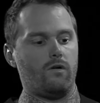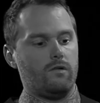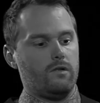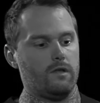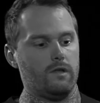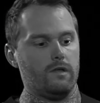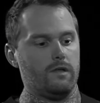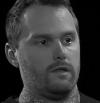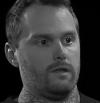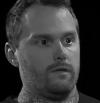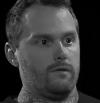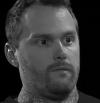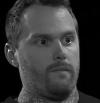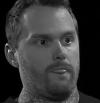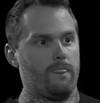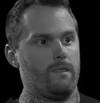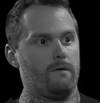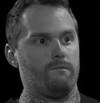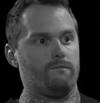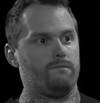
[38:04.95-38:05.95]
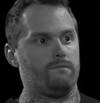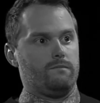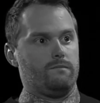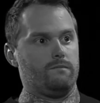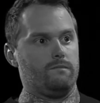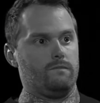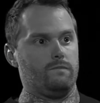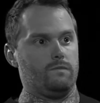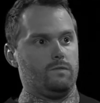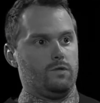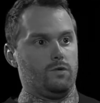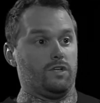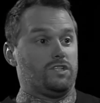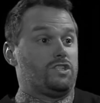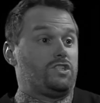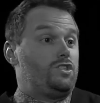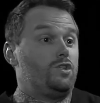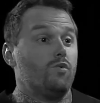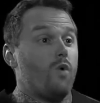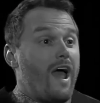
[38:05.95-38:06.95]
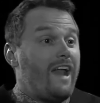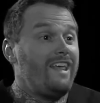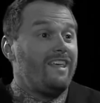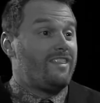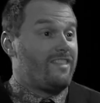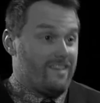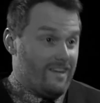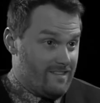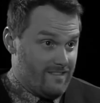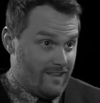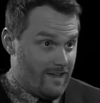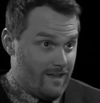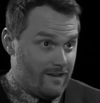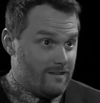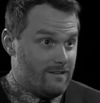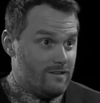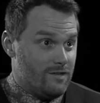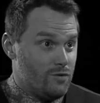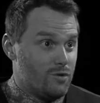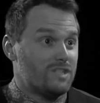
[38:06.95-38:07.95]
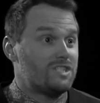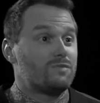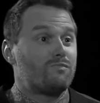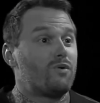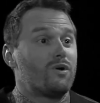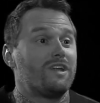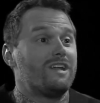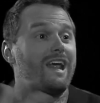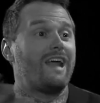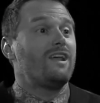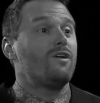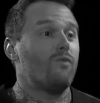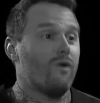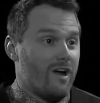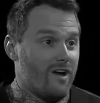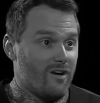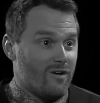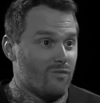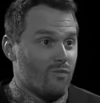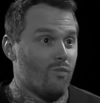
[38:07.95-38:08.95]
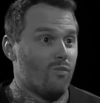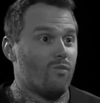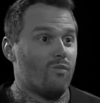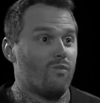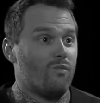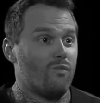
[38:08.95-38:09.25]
well, you could just do anything then. You could just put it anywhere.